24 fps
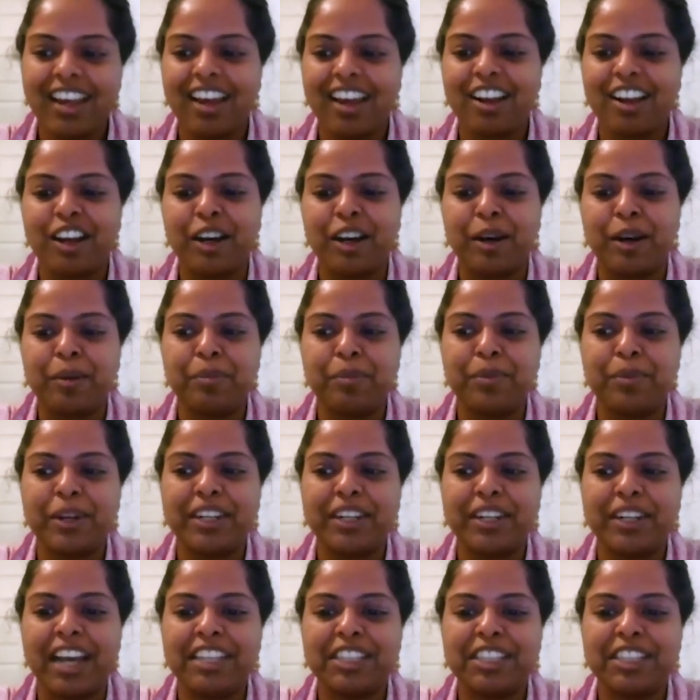Uh,
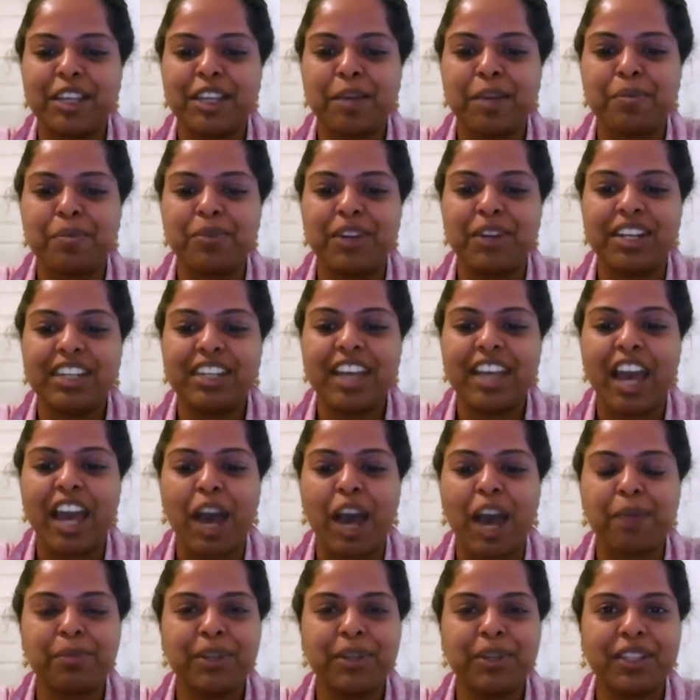but I think I'm really
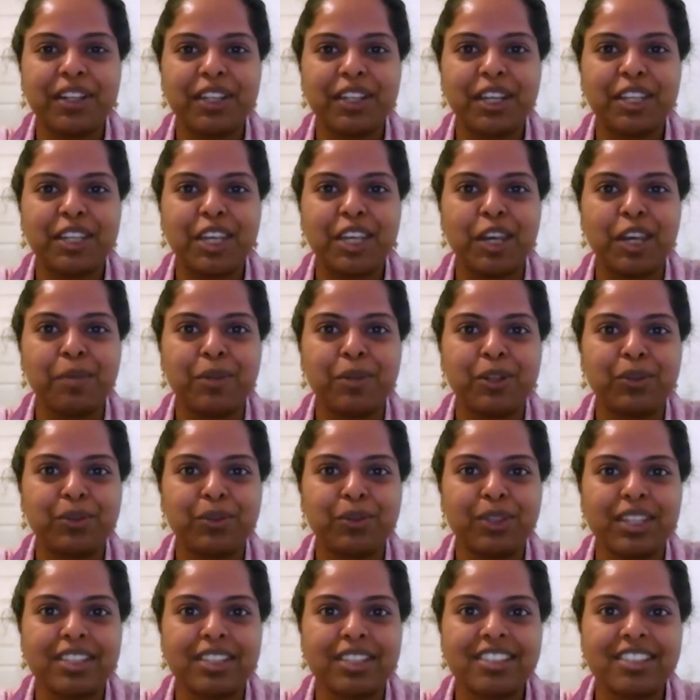happy that I came into
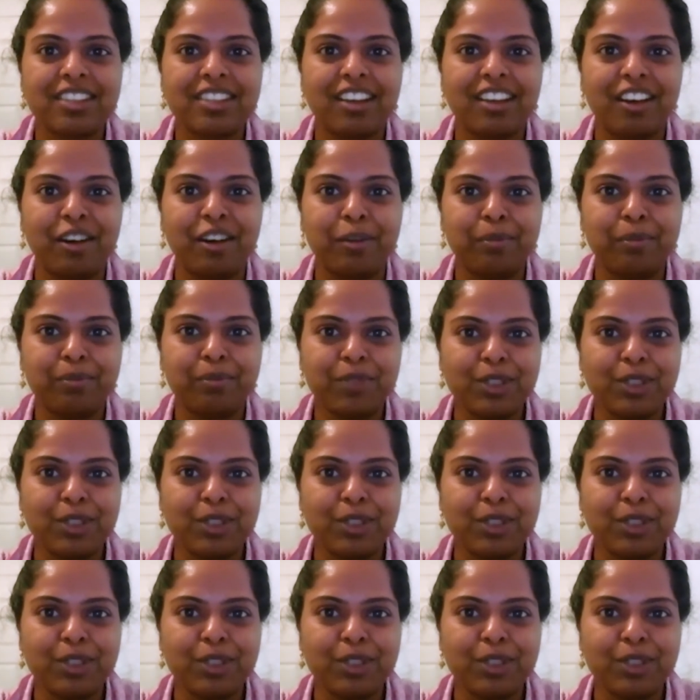this uh,